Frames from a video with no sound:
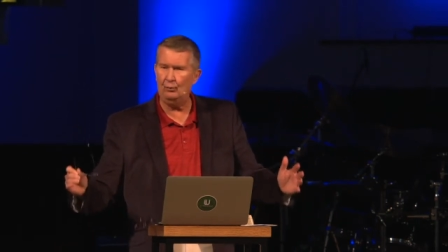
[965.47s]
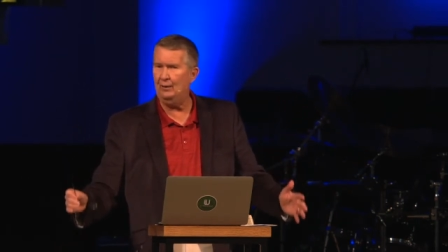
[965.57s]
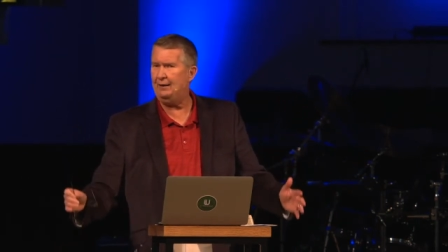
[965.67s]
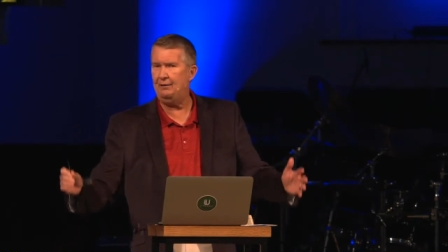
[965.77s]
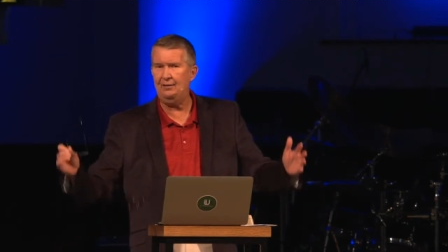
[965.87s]

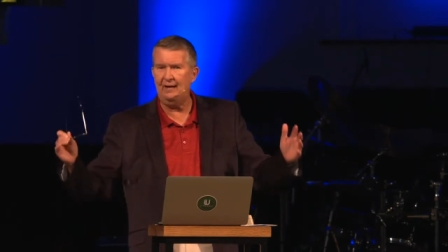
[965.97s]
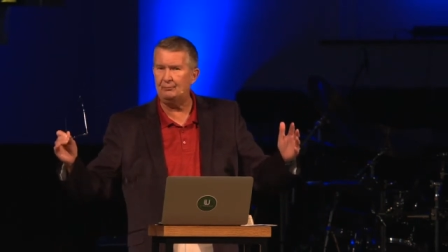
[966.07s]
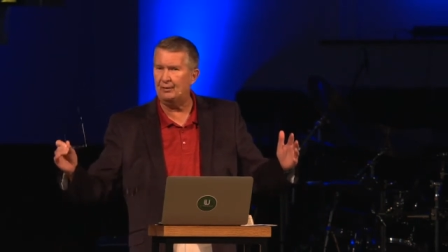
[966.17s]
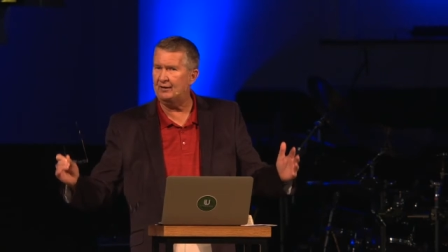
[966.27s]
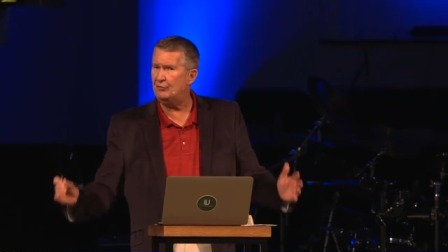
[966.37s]
wealth, and
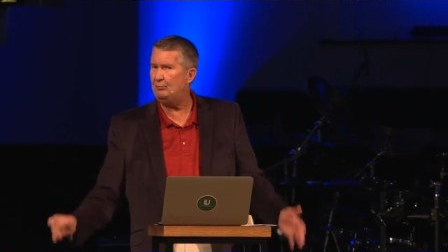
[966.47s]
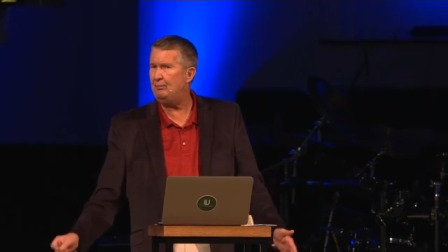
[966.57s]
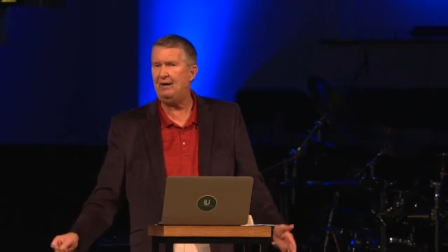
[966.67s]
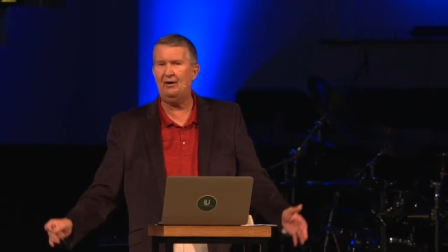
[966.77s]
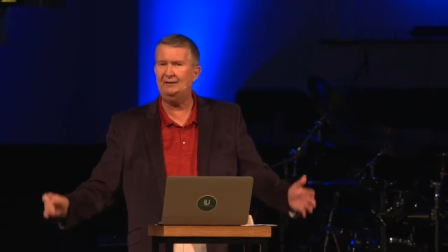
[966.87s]

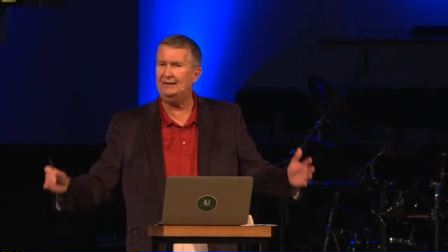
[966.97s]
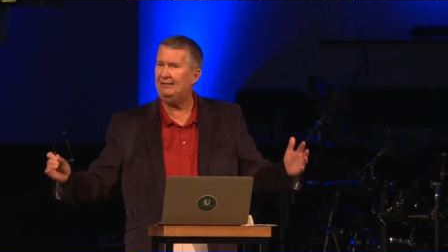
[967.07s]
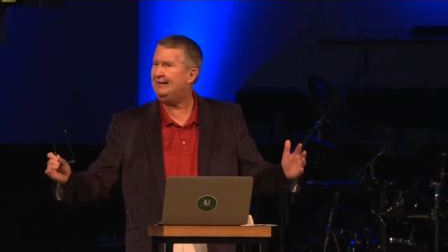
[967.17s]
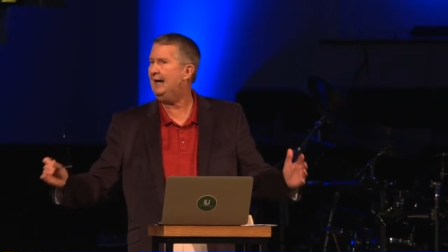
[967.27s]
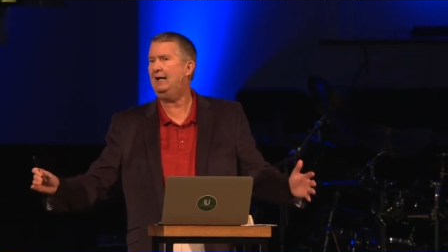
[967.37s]
prosperity
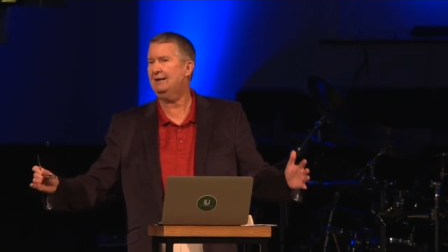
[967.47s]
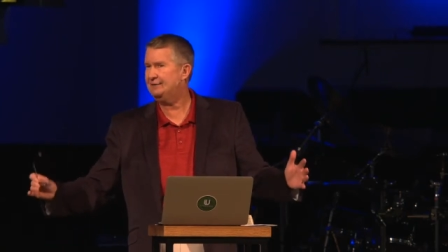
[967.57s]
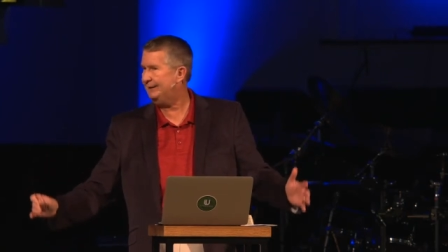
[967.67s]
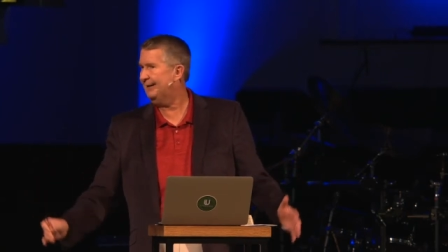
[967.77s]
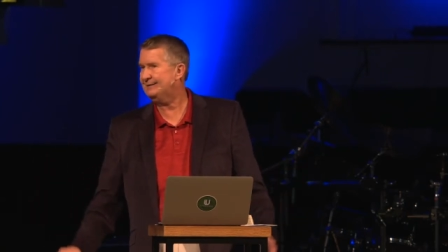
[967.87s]

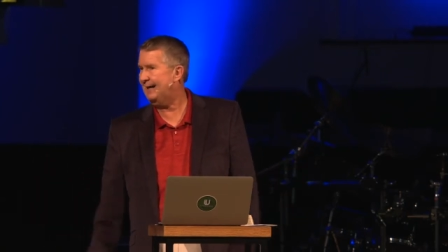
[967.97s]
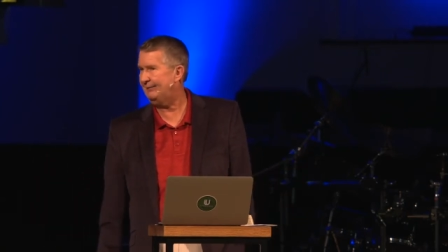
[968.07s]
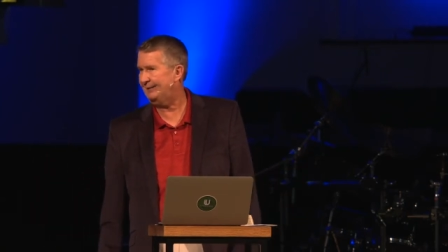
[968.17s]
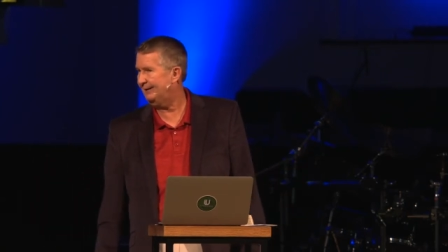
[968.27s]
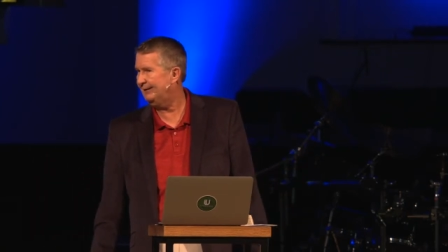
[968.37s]
theology that's
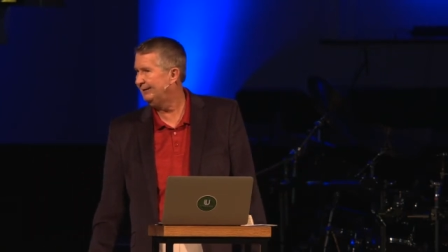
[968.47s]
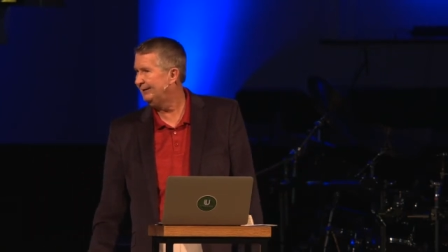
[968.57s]
out there.